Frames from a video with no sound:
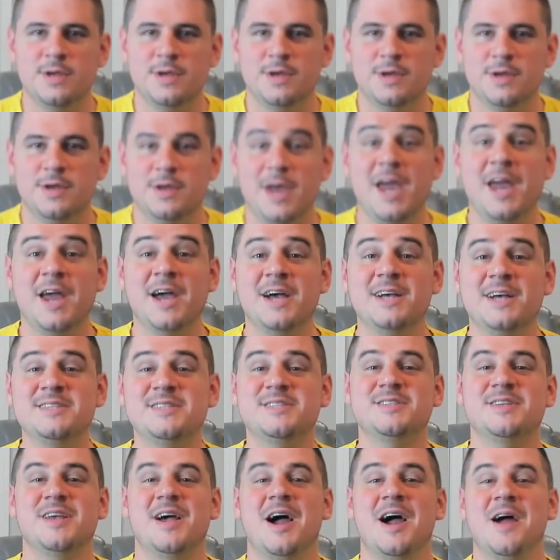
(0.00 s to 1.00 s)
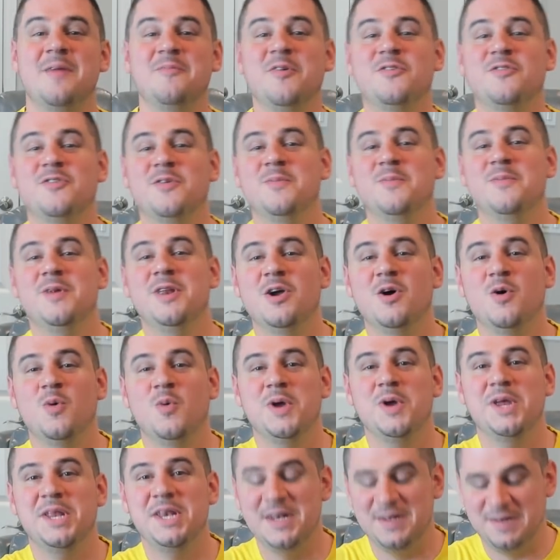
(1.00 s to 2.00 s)
Hey guys, I'm Rich from
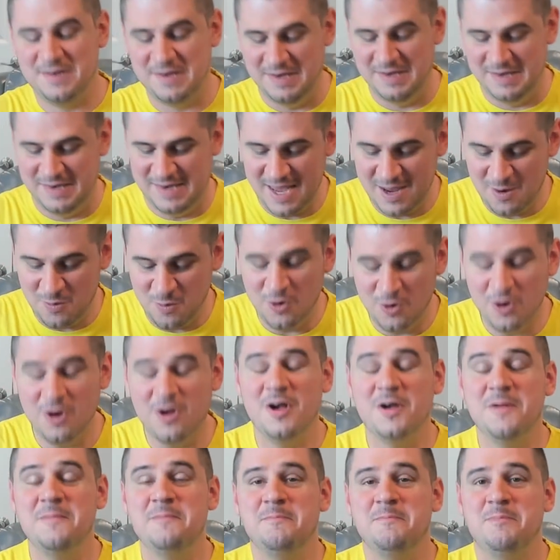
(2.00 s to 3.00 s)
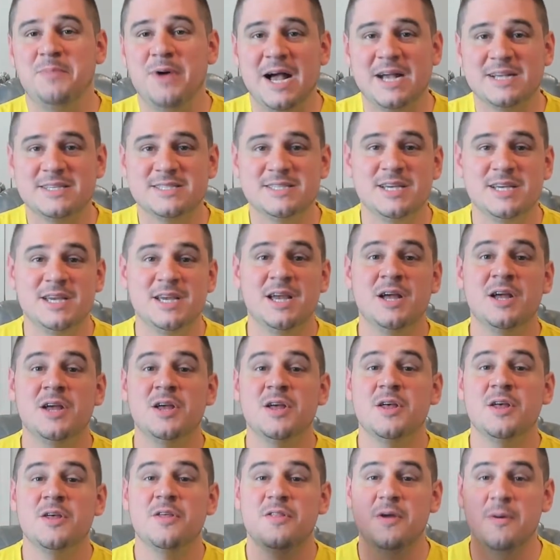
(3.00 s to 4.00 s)
NeoWin. Today we're unboxing
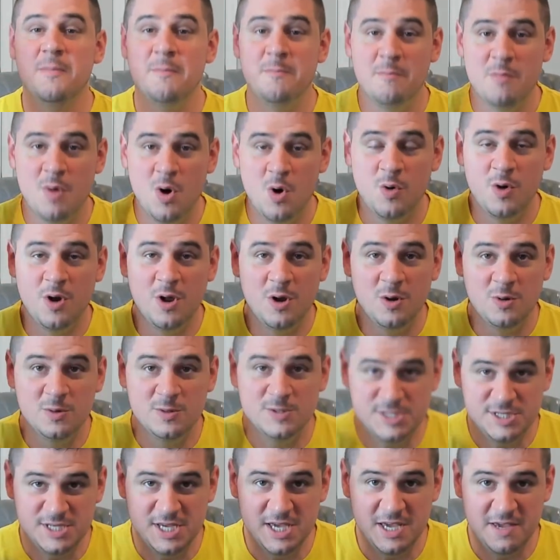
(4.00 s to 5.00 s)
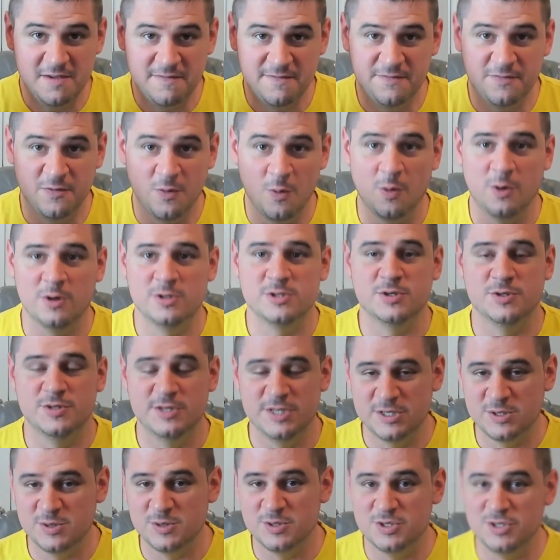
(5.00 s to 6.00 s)
the Moto Z4. So
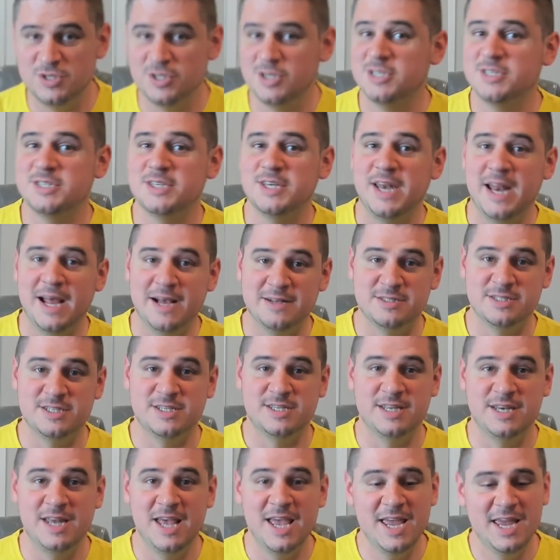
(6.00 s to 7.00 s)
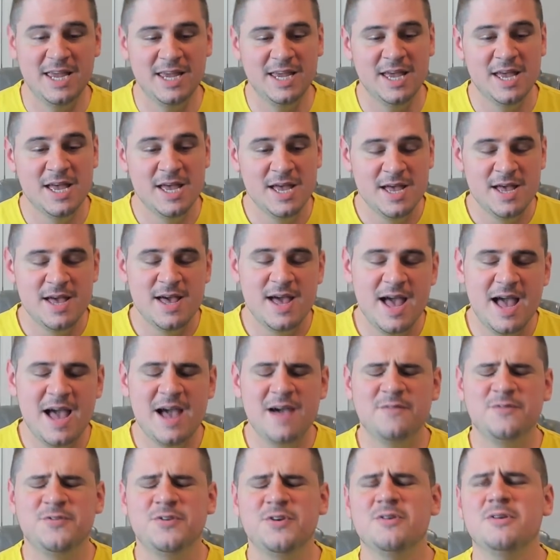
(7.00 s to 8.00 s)
this is just announced today
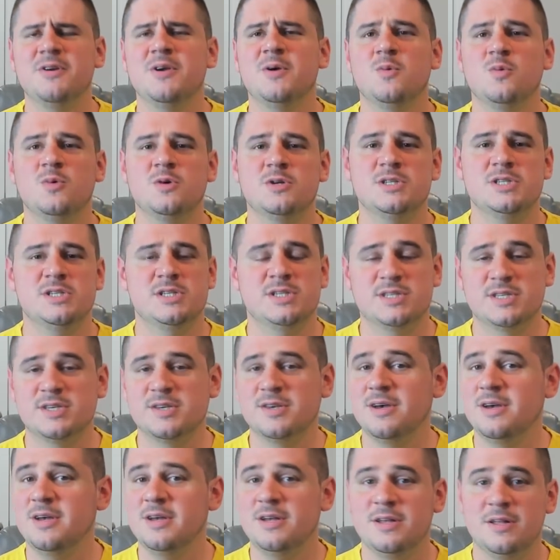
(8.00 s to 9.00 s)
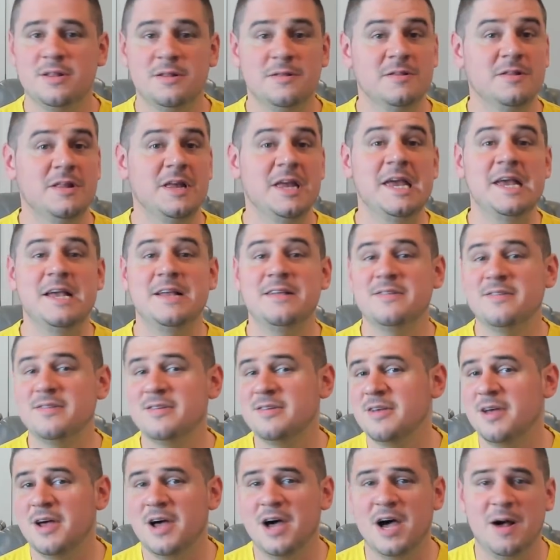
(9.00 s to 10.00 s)
after it was
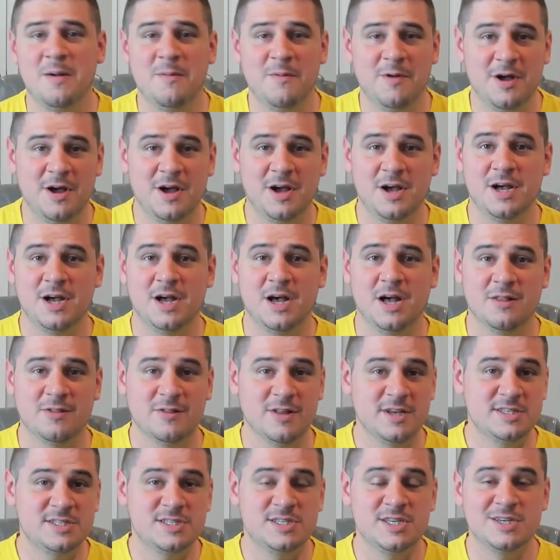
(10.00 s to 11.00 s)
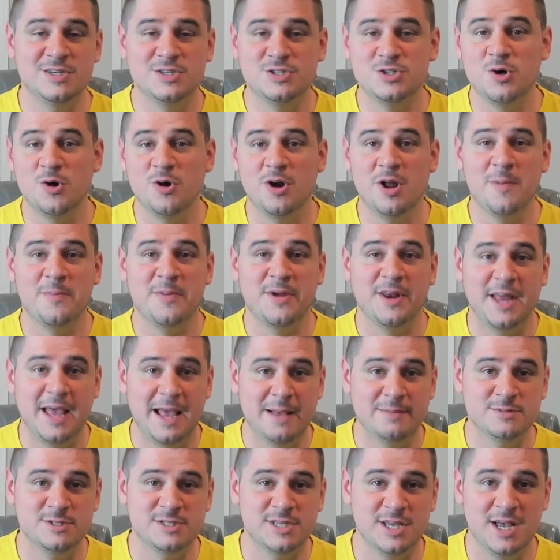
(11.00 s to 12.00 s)
leaked. A listing showed up on
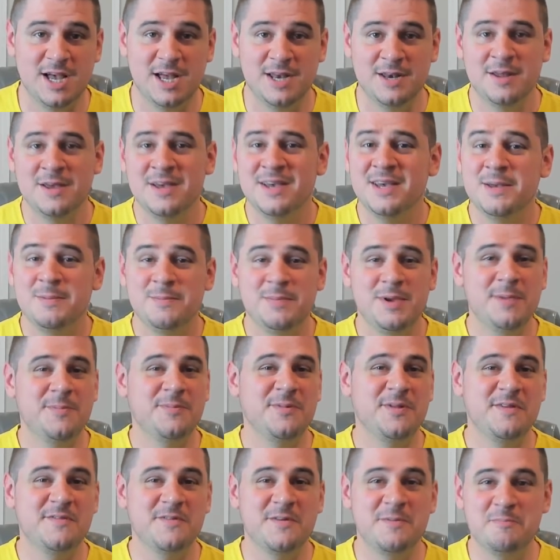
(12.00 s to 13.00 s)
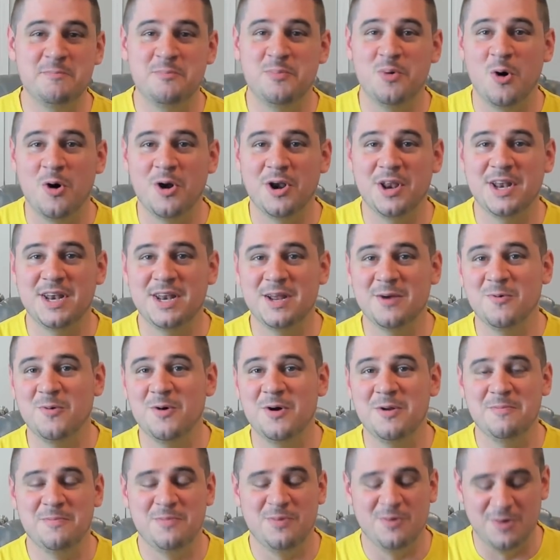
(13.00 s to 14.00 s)
Amazon. People even bought it at
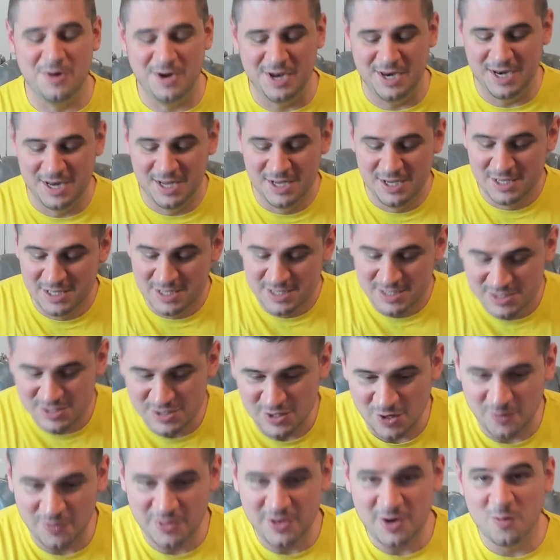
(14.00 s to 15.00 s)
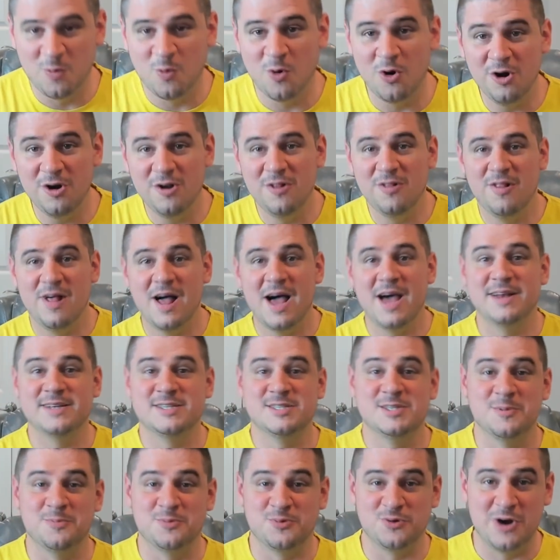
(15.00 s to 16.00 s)
one point. So there weren't a lot of
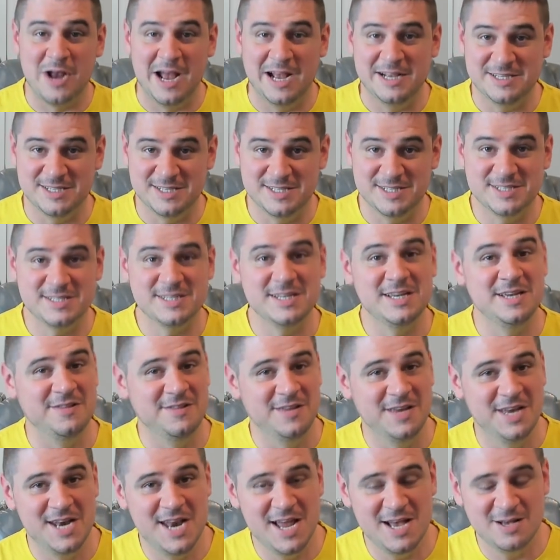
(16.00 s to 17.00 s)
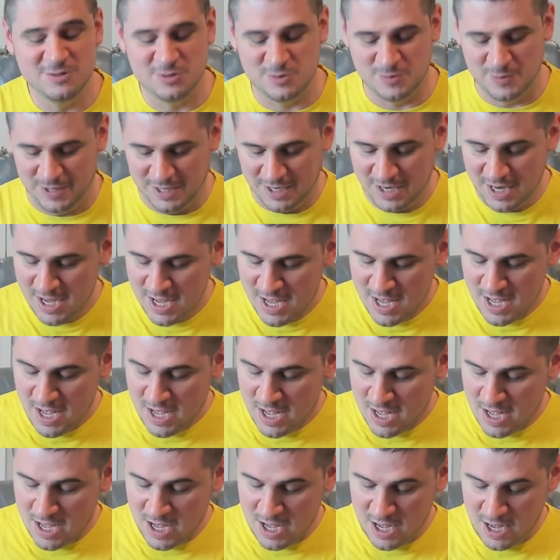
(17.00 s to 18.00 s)
surprises in the announcement.
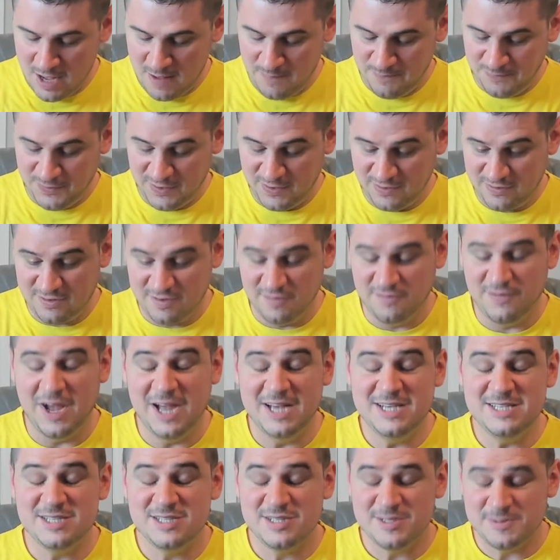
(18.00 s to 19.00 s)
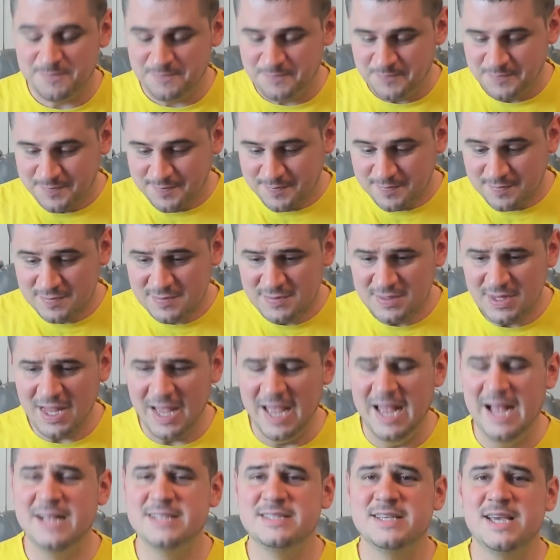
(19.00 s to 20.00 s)
This device
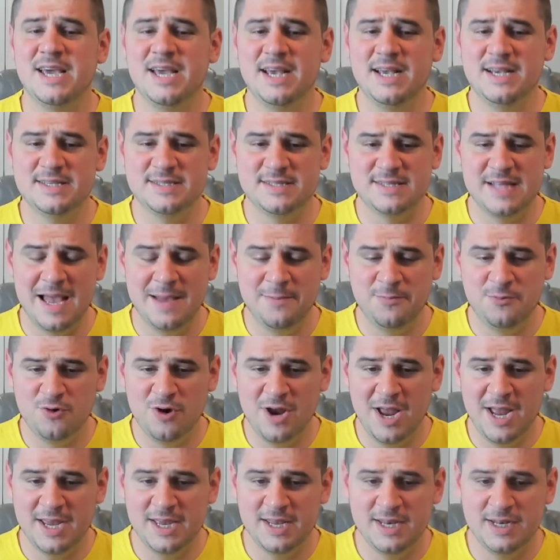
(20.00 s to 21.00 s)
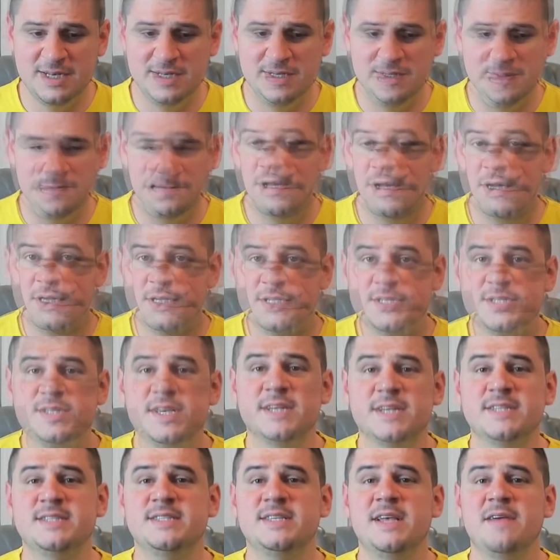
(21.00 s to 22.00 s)
has a Snapdragon
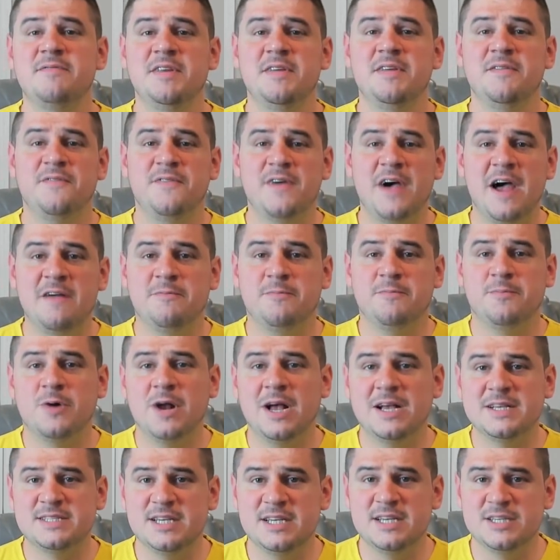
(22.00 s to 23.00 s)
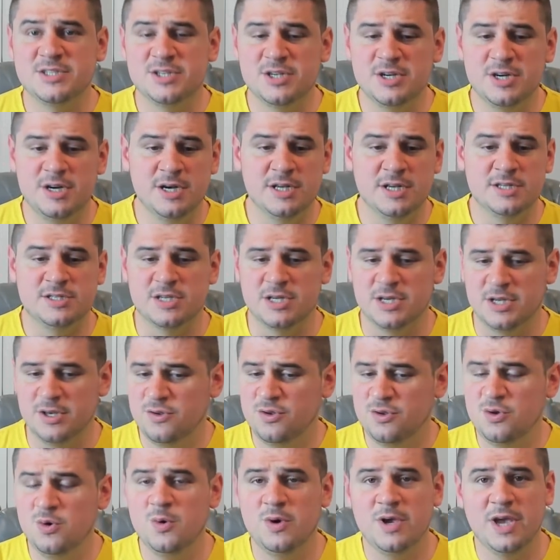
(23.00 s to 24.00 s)
675 processor. It's a
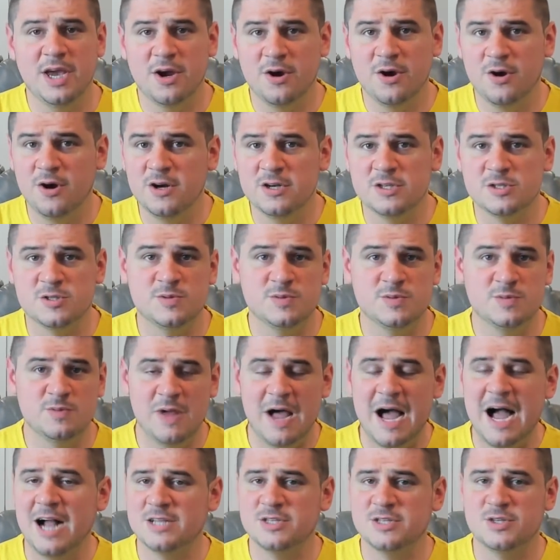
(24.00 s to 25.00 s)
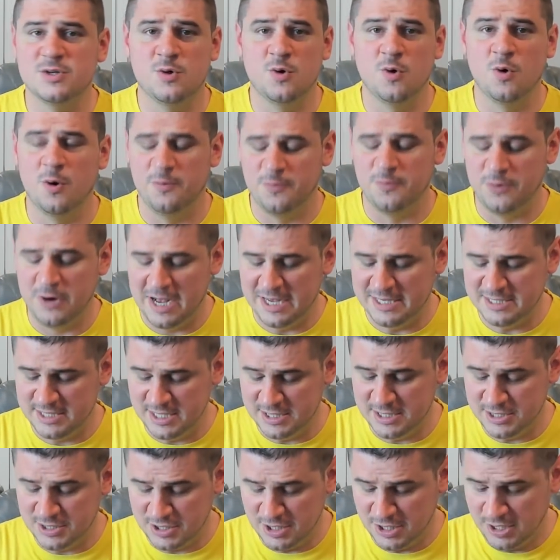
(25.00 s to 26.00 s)
2 gigahertz octa-core
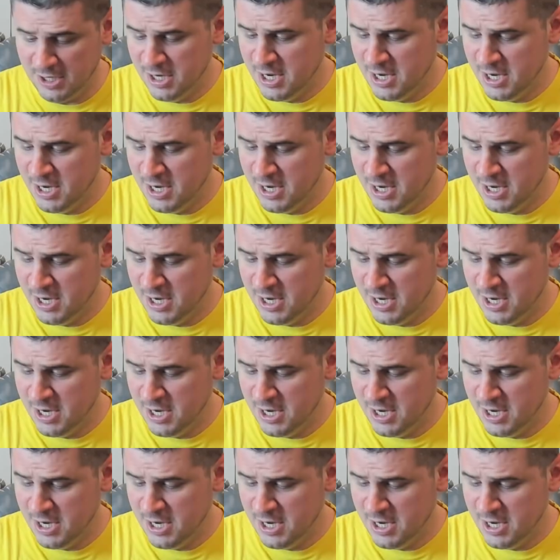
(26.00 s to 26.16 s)
processor.